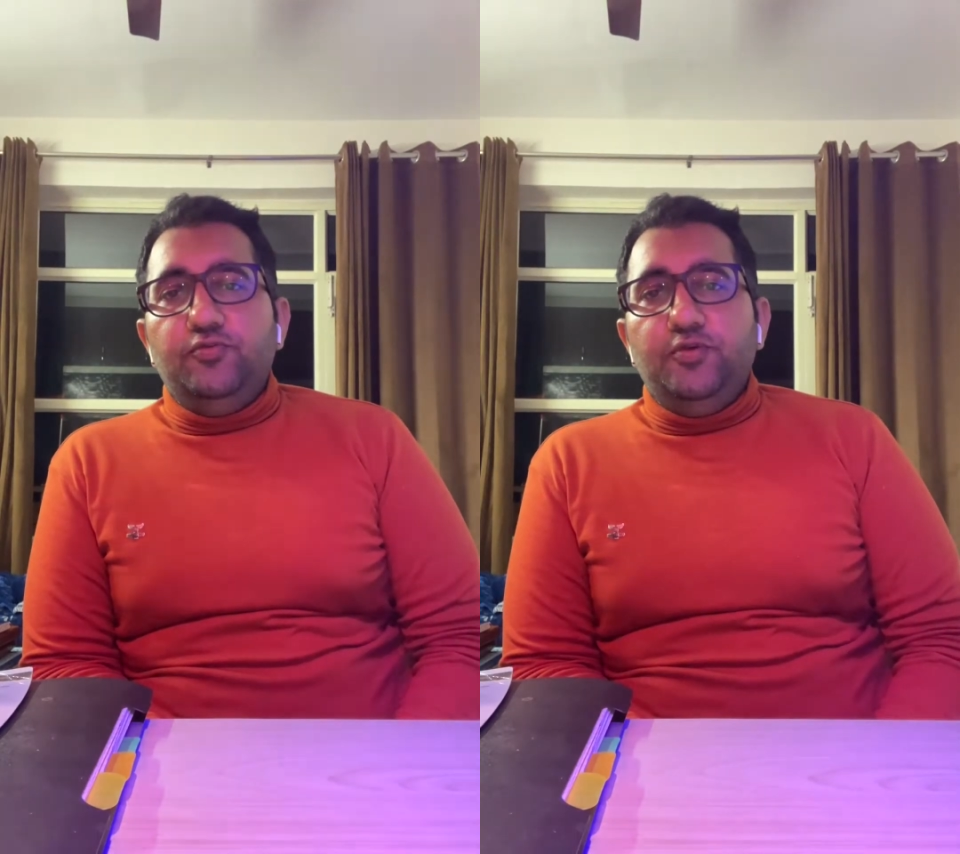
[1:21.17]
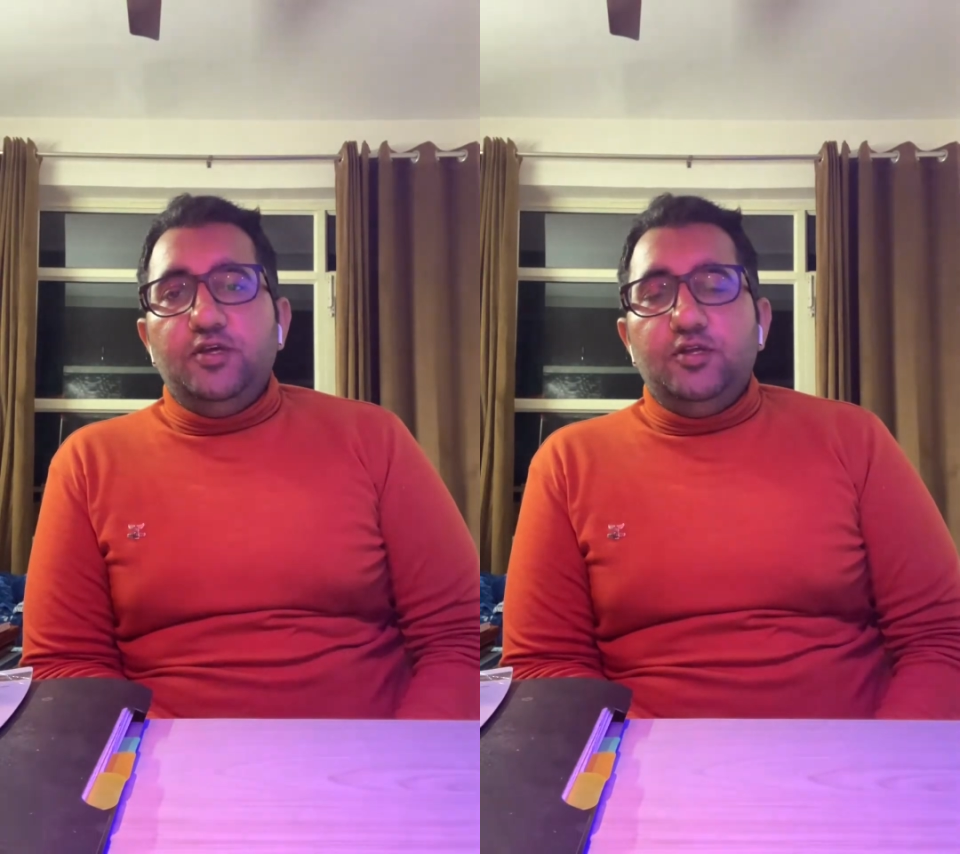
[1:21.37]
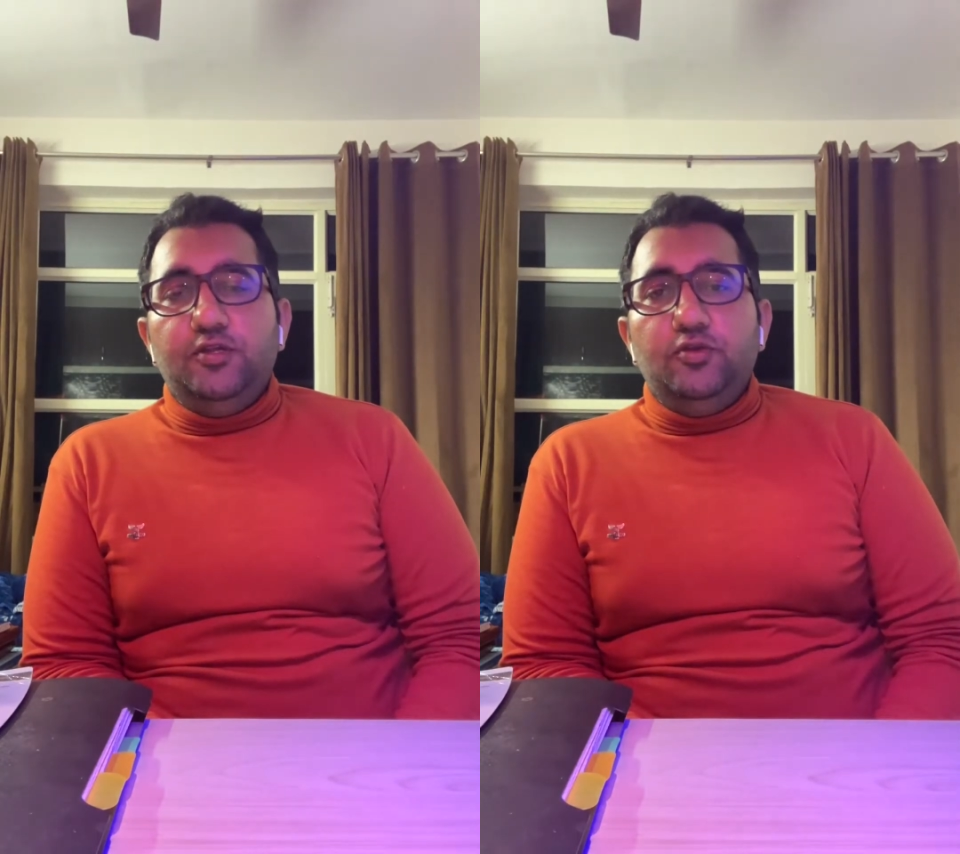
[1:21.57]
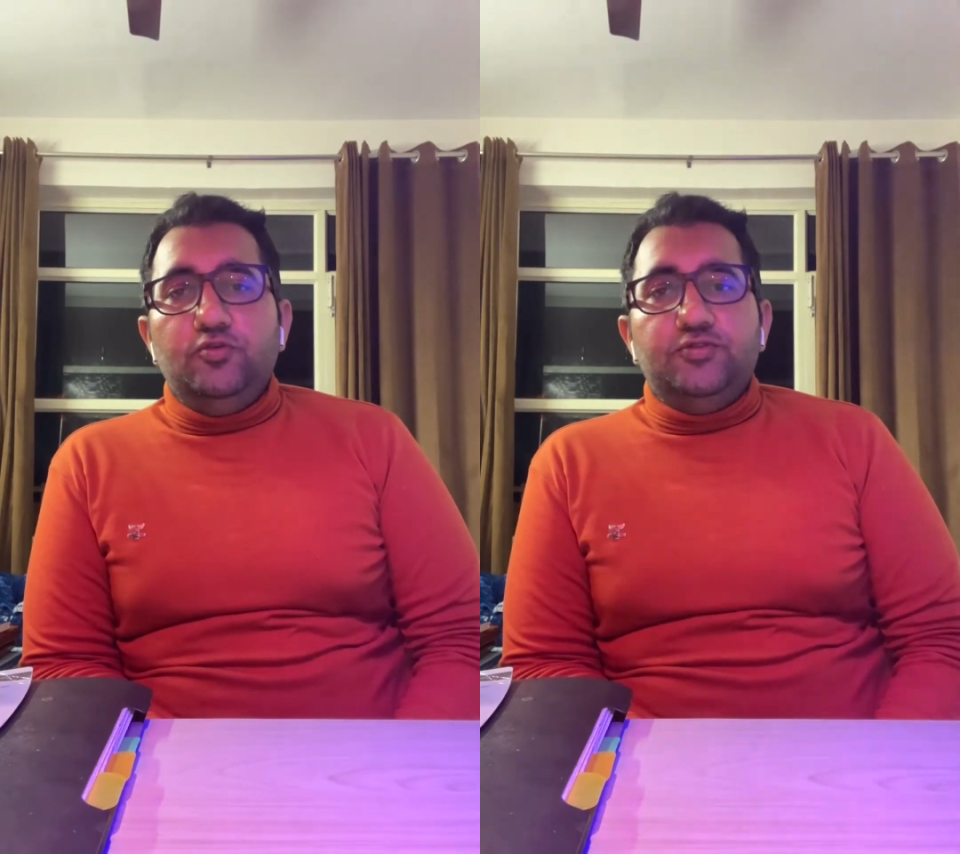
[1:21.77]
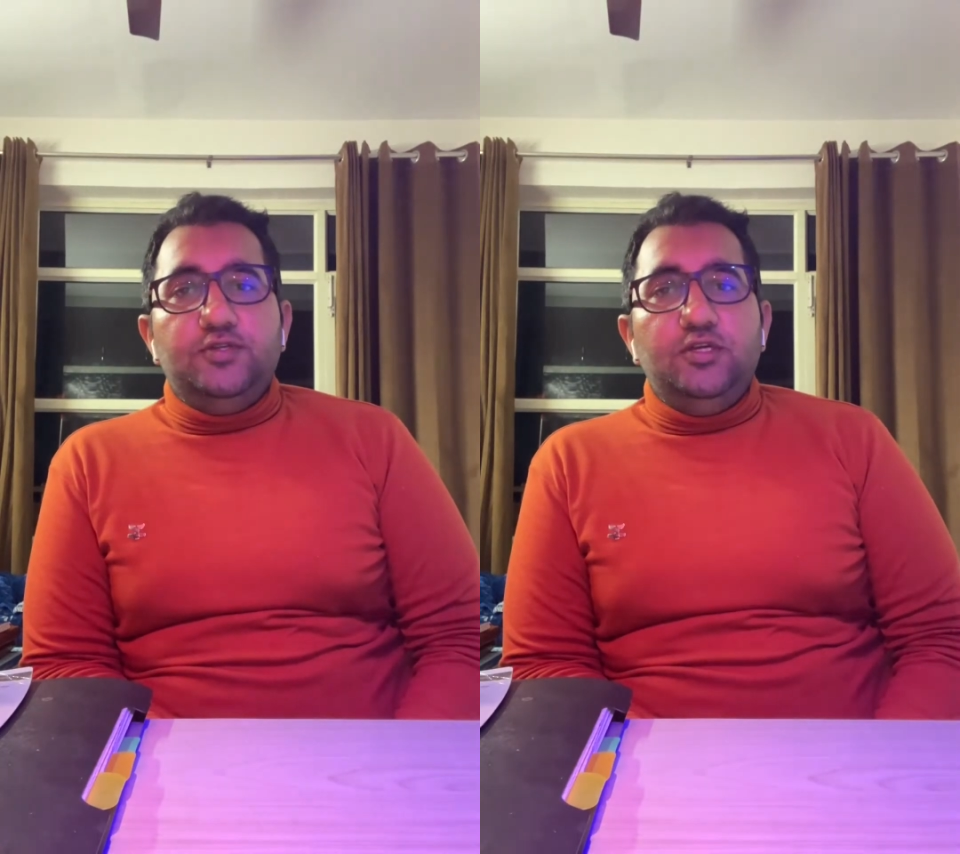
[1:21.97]
where you
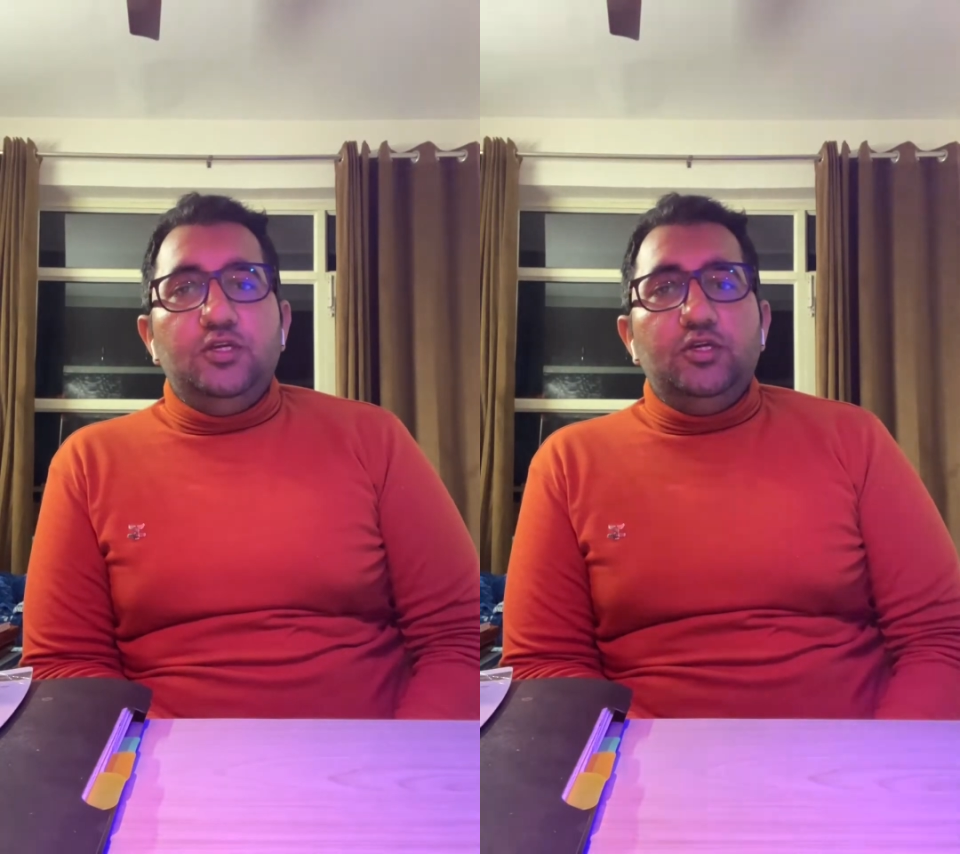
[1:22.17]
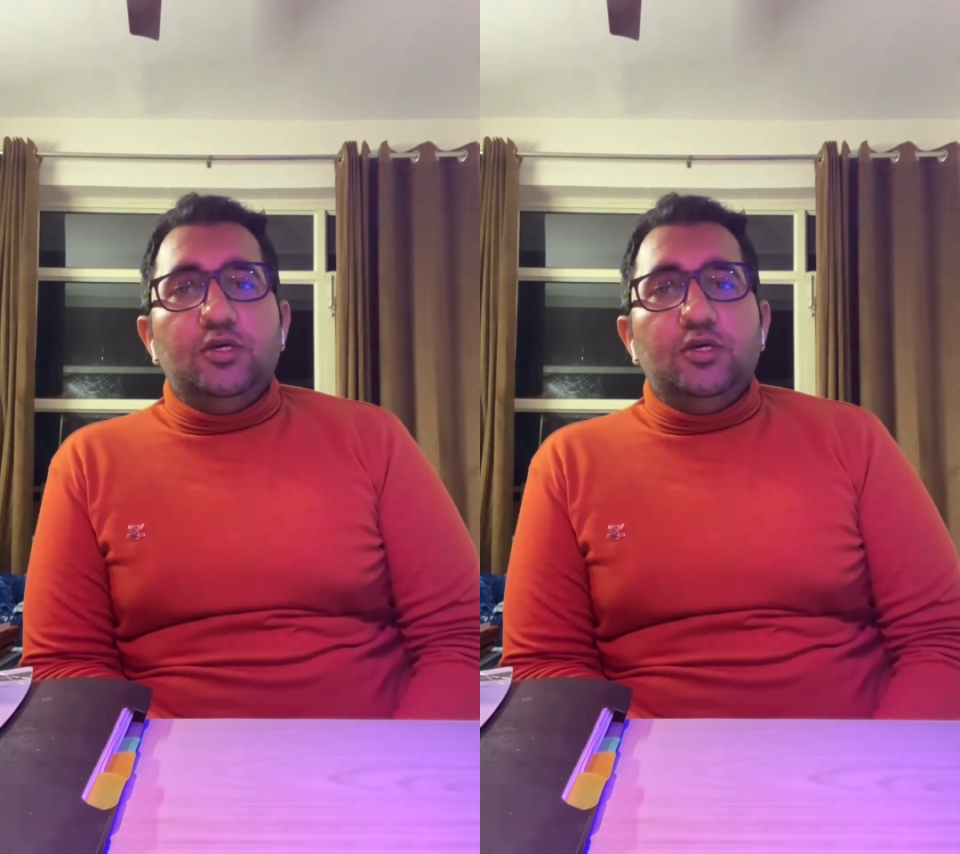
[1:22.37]
see